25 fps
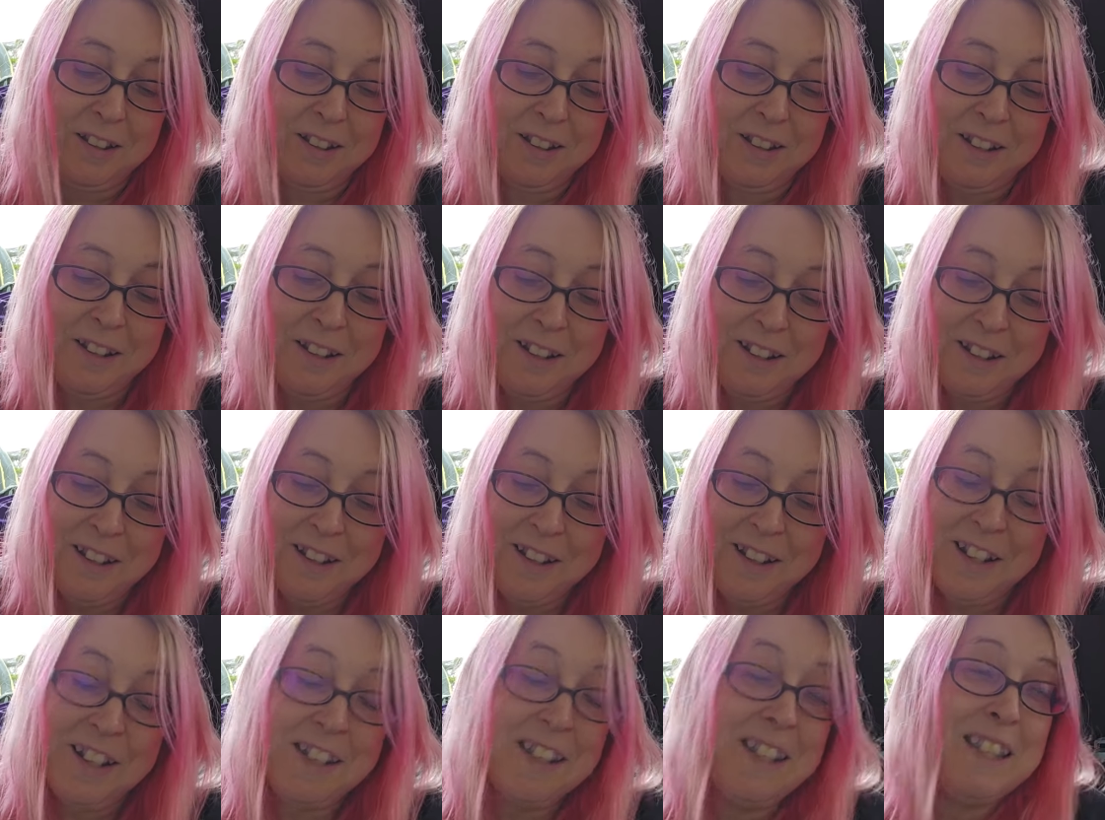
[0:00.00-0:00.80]

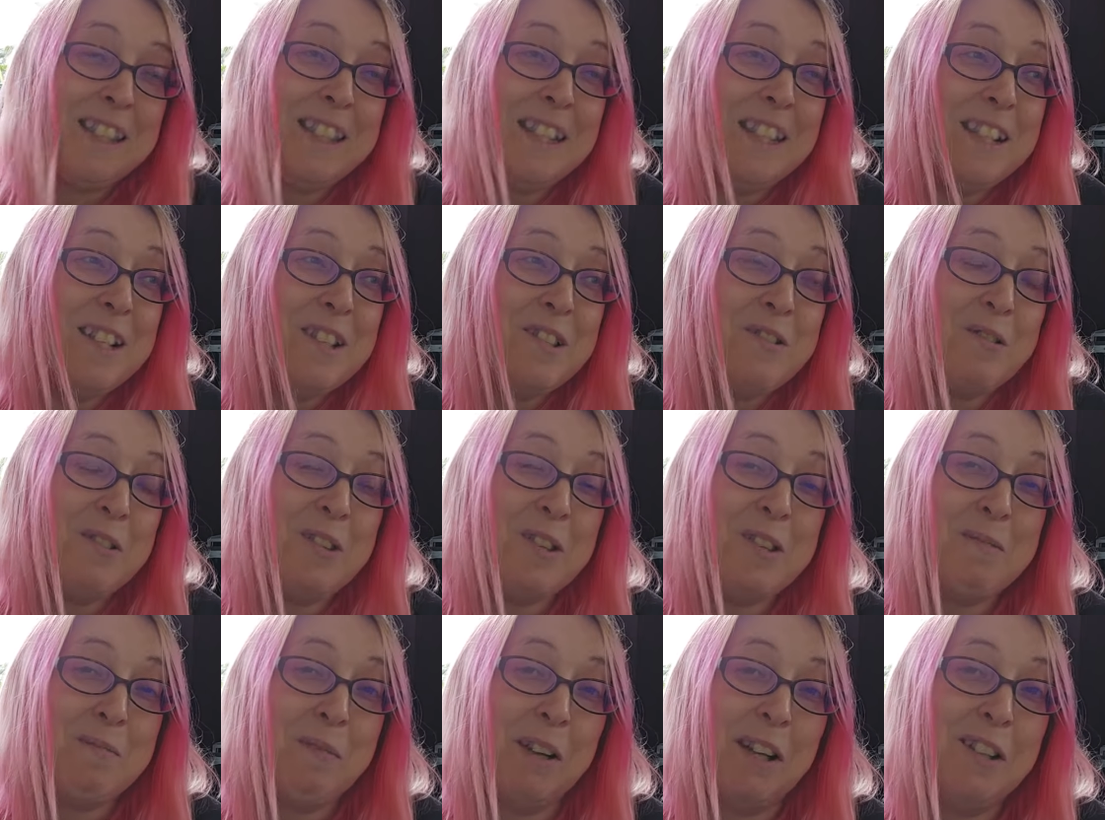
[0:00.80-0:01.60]
and the thing is with
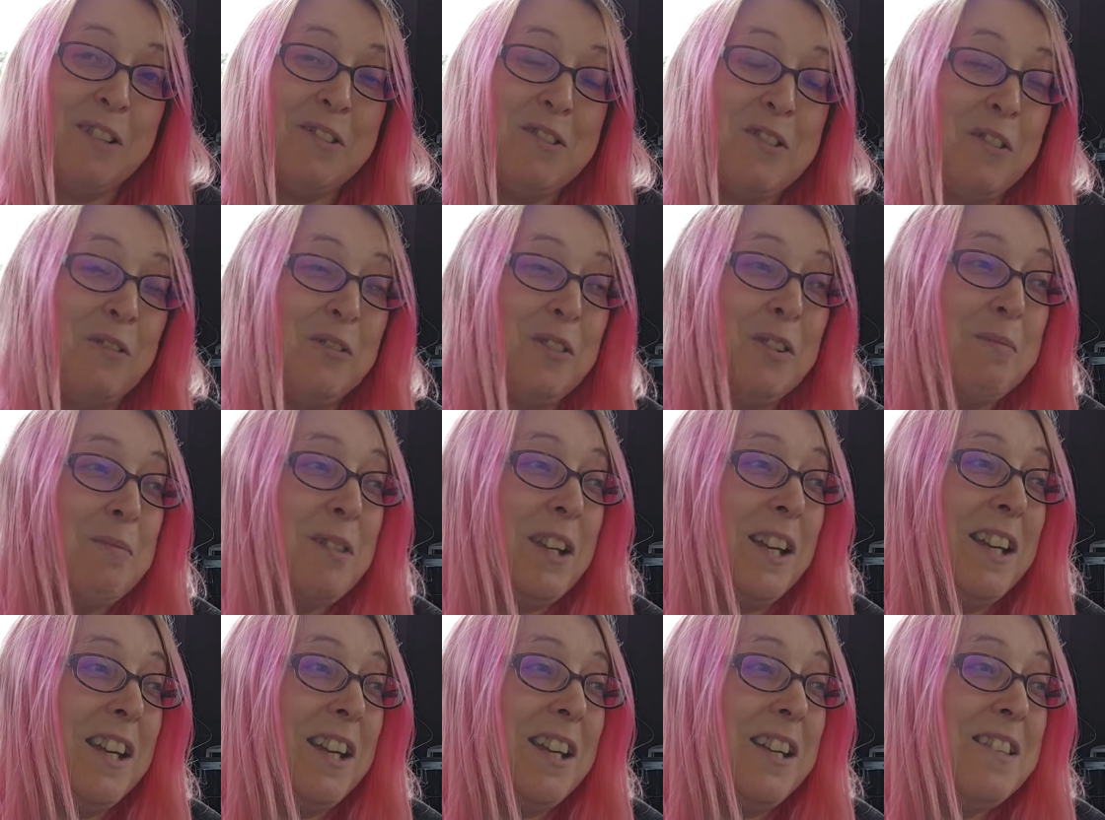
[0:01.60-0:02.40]
this Microsoft
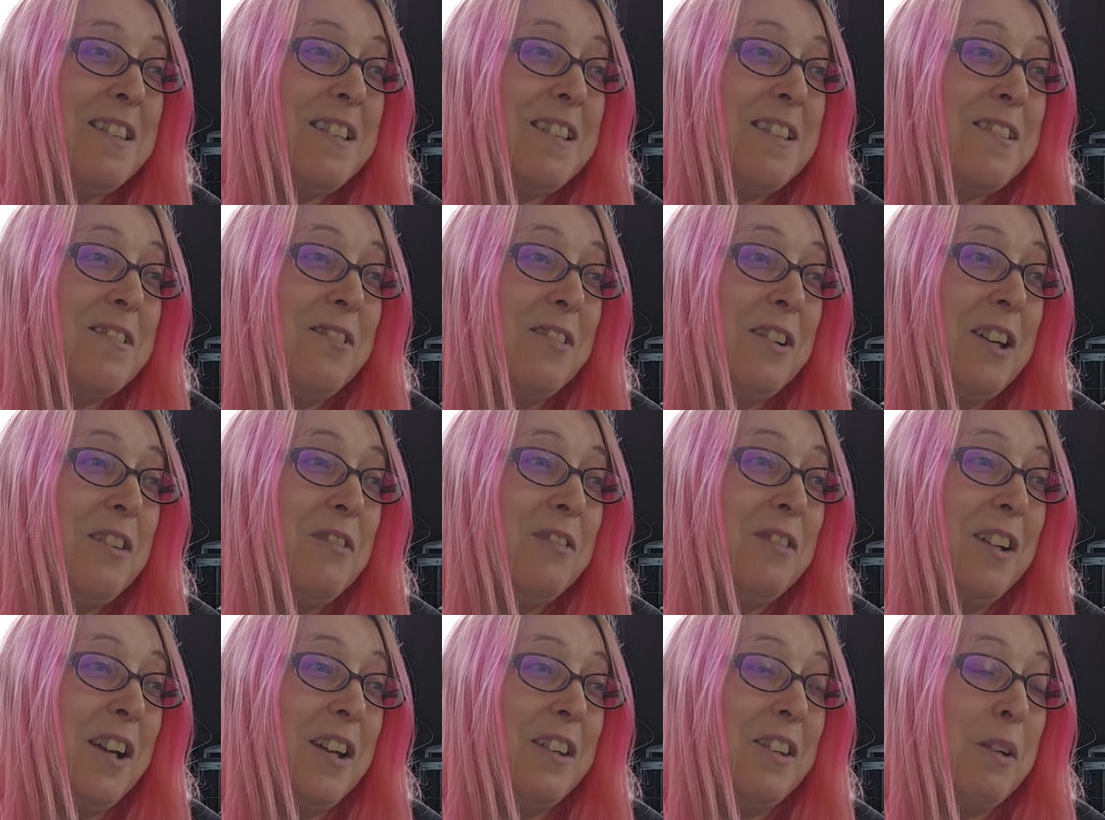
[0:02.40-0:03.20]
update is it's not
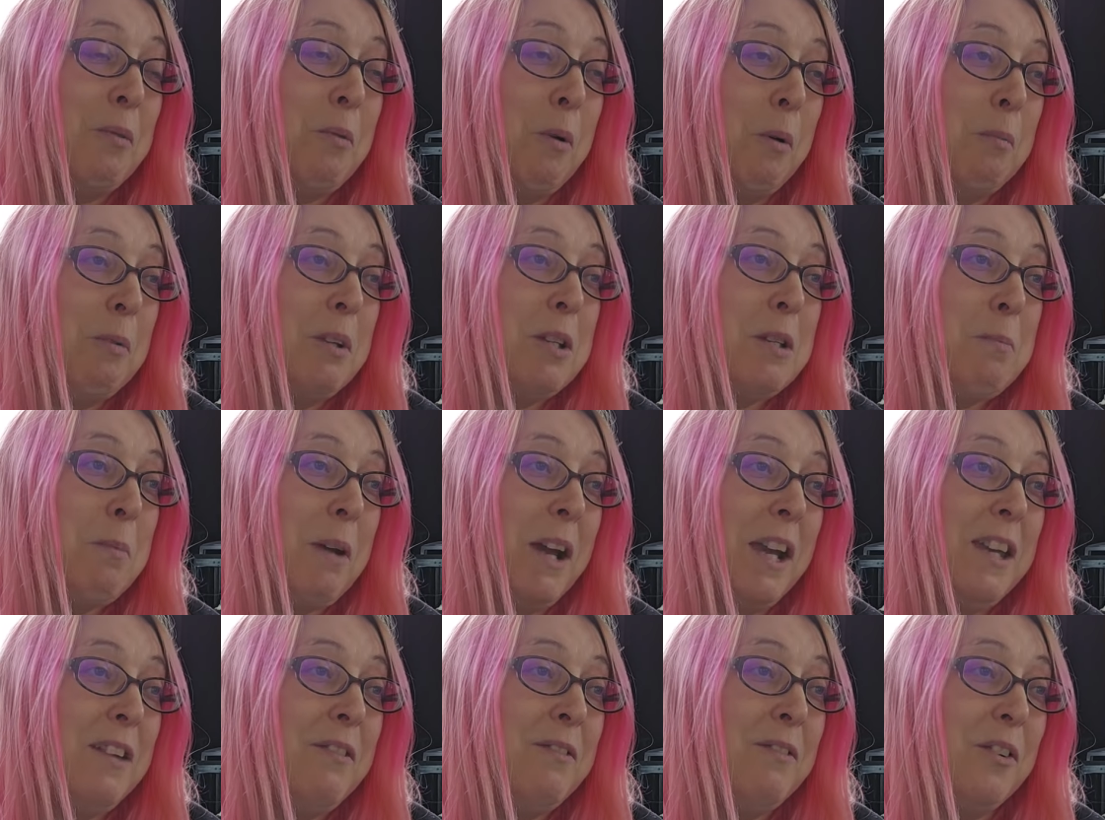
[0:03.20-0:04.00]
even like they want me to
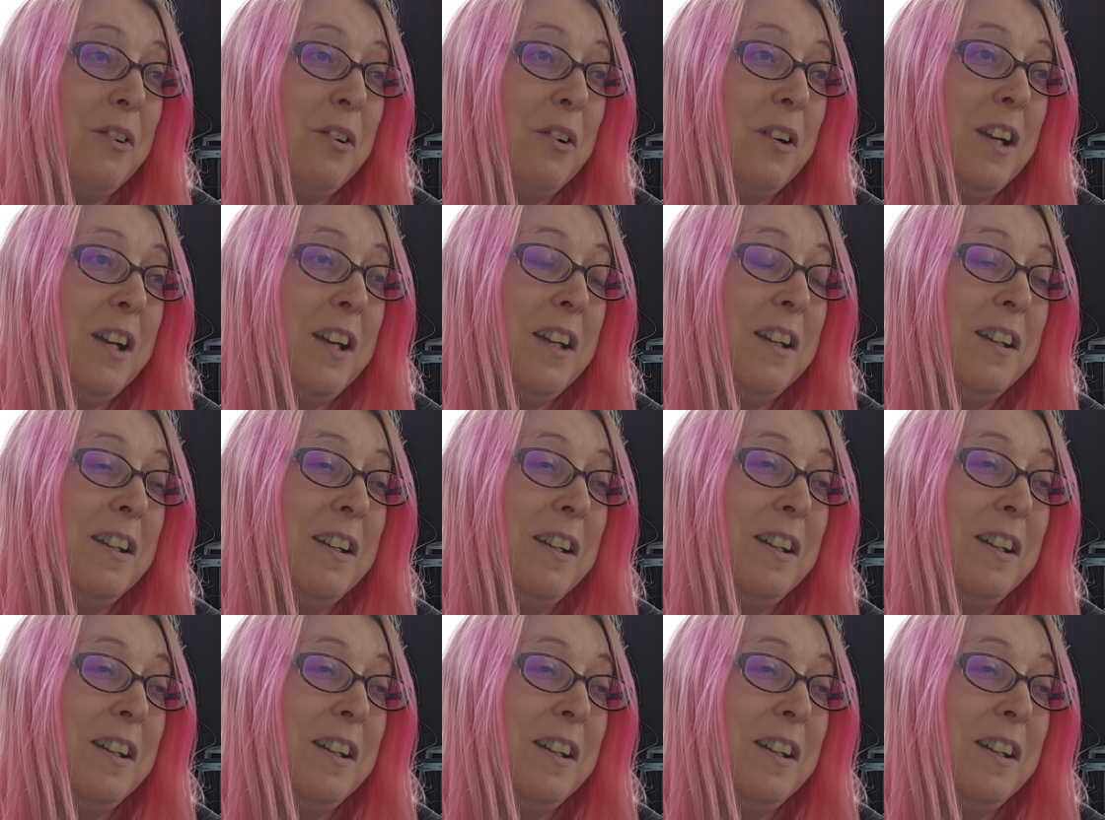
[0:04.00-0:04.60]
pay for it.